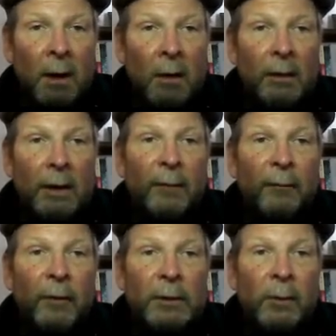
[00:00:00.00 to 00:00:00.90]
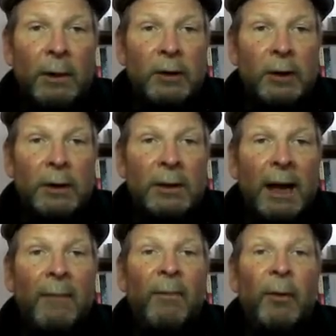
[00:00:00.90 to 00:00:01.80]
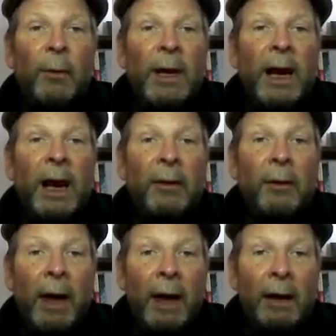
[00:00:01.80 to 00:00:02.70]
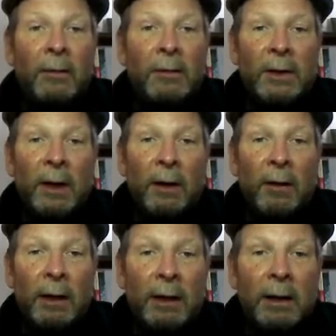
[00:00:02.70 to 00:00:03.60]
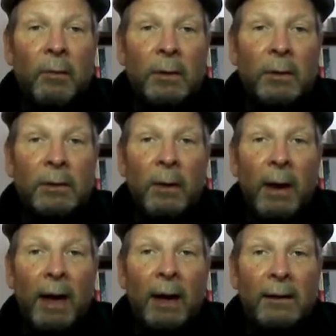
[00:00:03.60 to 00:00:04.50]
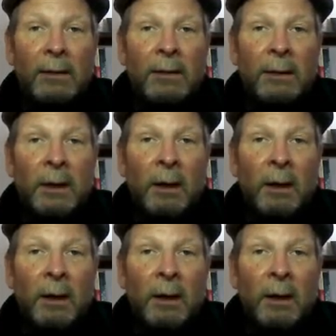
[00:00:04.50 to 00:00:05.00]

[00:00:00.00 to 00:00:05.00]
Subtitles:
Okay, the first question is name 3 other angles that are equal to X.